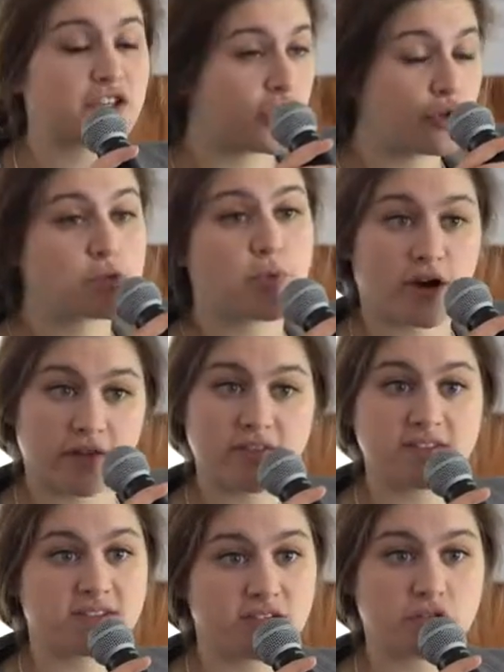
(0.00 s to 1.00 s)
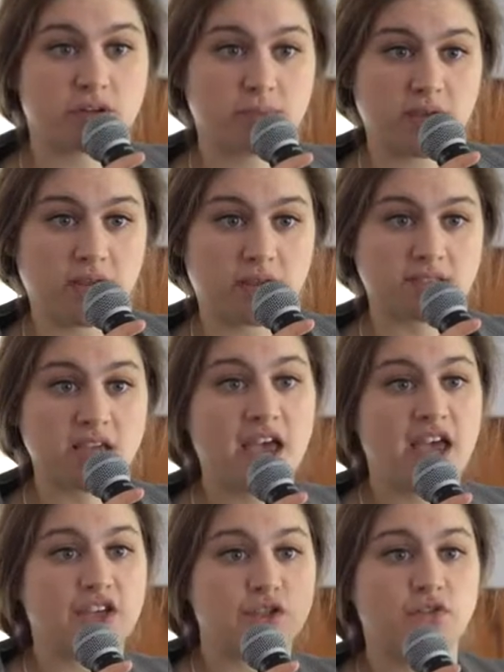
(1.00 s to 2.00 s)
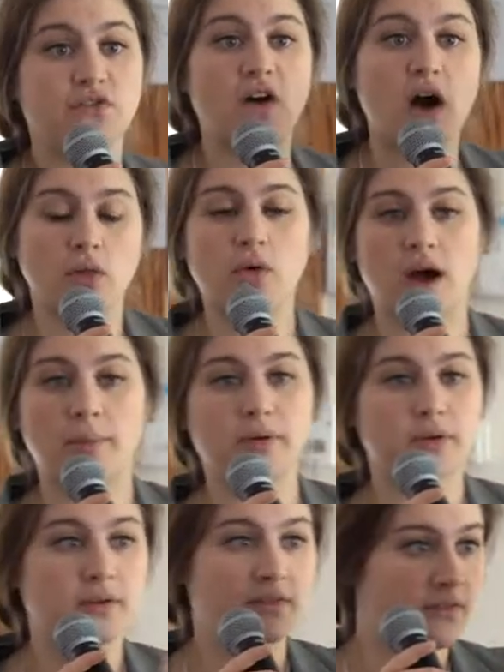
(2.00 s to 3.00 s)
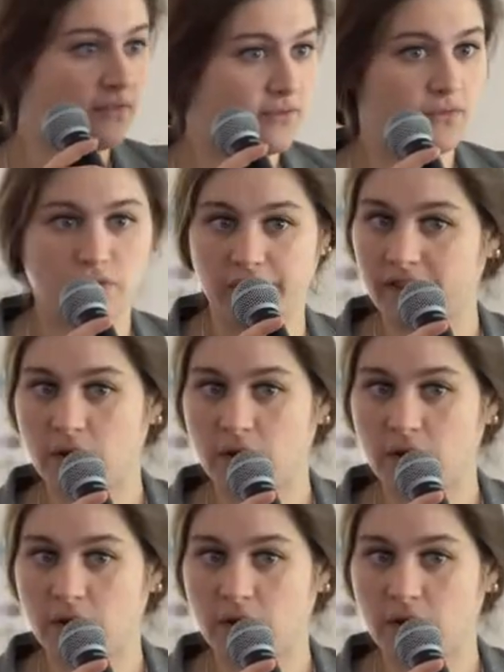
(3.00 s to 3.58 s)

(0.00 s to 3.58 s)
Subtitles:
a huge part of these district meetings is you follow up really